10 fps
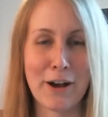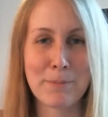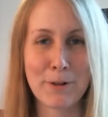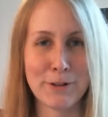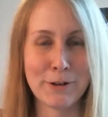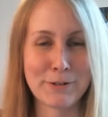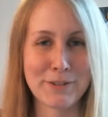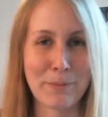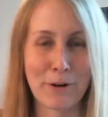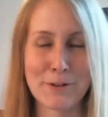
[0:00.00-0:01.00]
up close
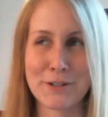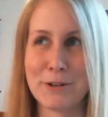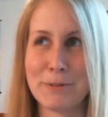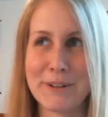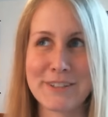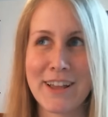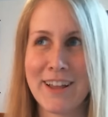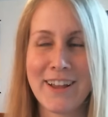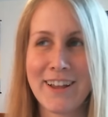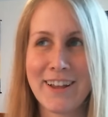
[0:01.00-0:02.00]
and personal was
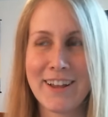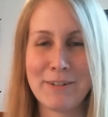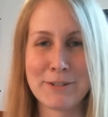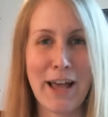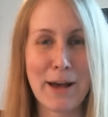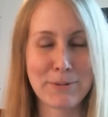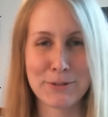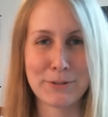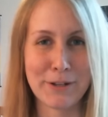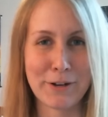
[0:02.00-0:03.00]

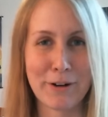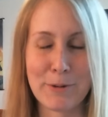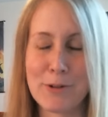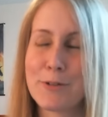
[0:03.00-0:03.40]
absolutely incredible.